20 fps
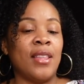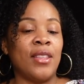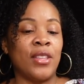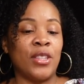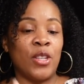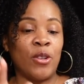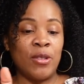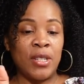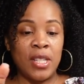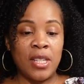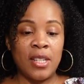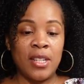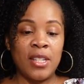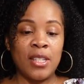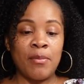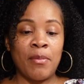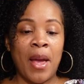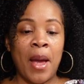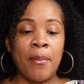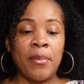the 13 inch
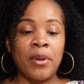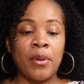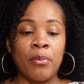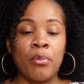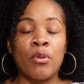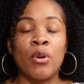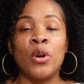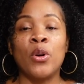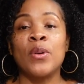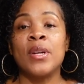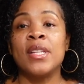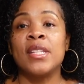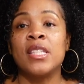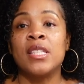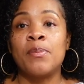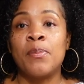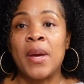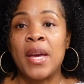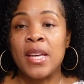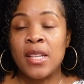MacBook Pro in
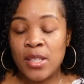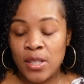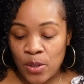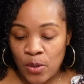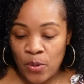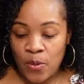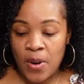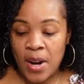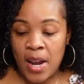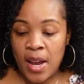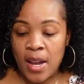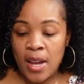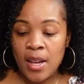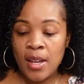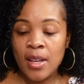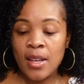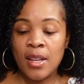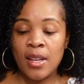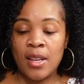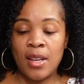space gray
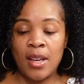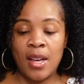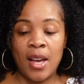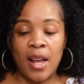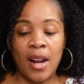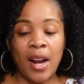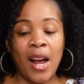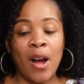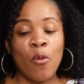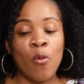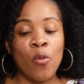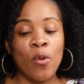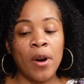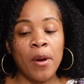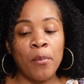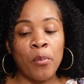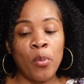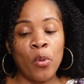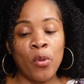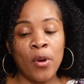and I have
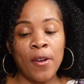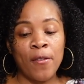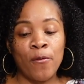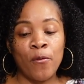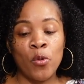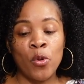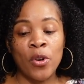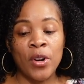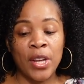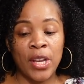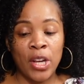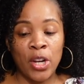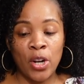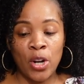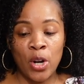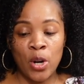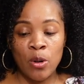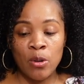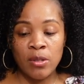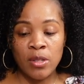1.4
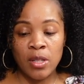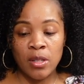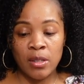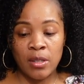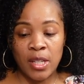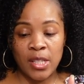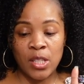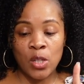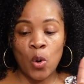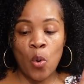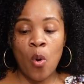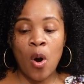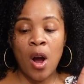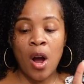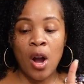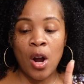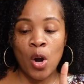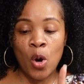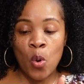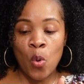gigahertz. That's the
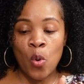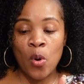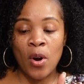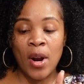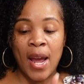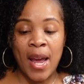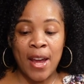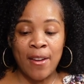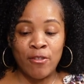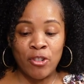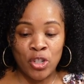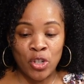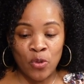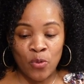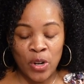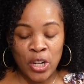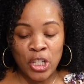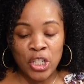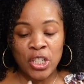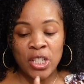quad core 8th
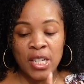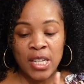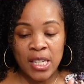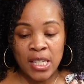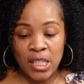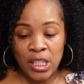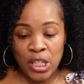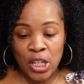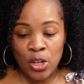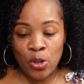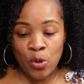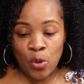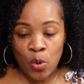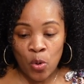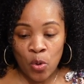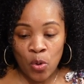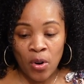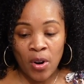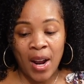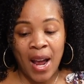generation Intel
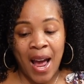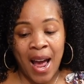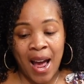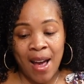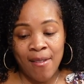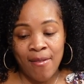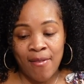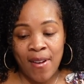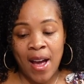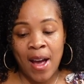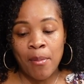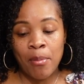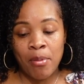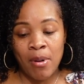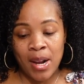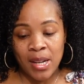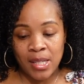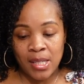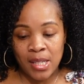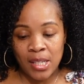Core i5
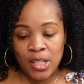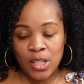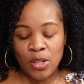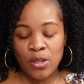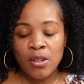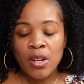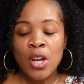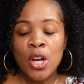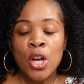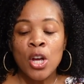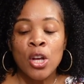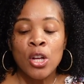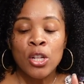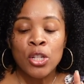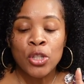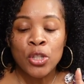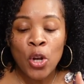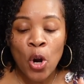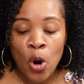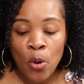processor.
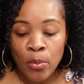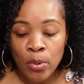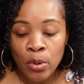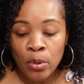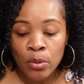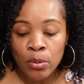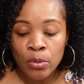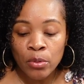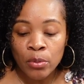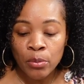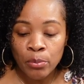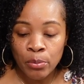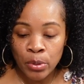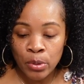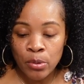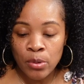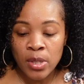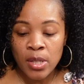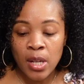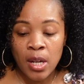Turbo
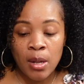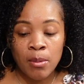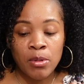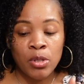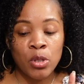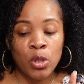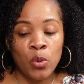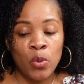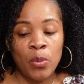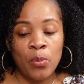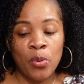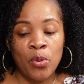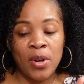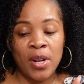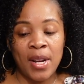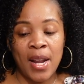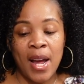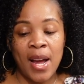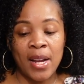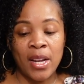boost up to 3.9
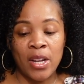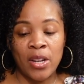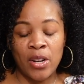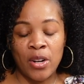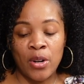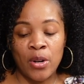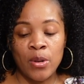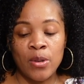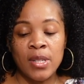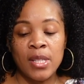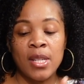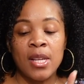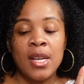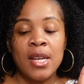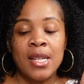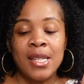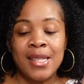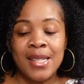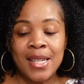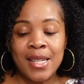gigahertz.
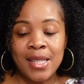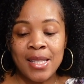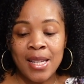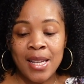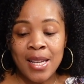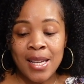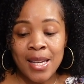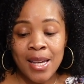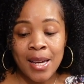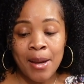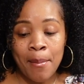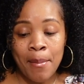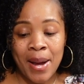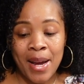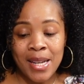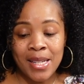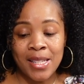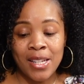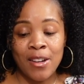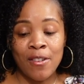16
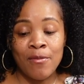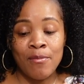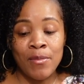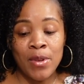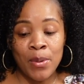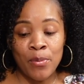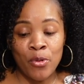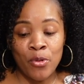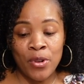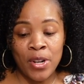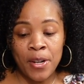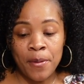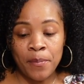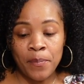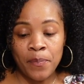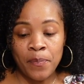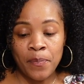gigabytes of memory